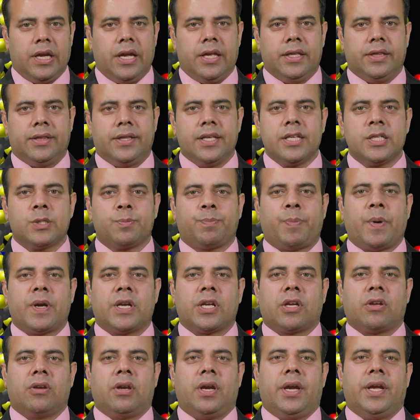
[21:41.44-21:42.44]
In this
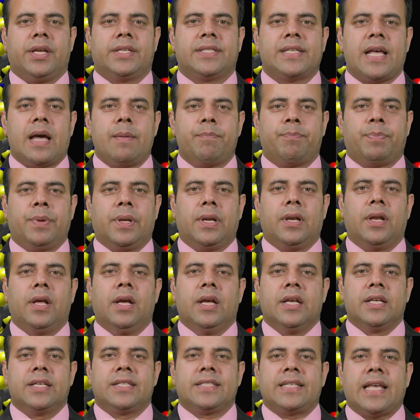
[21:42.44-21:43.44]
particular example,
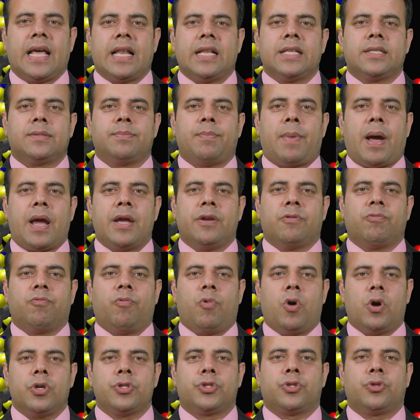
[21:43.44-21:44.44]
cells might
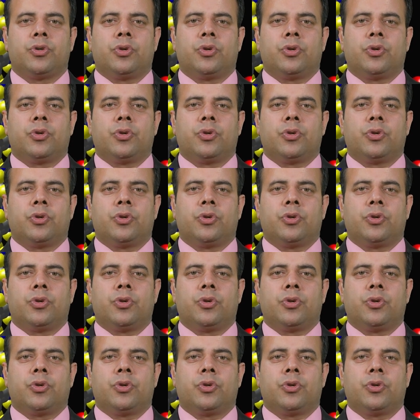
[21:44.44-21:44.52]
want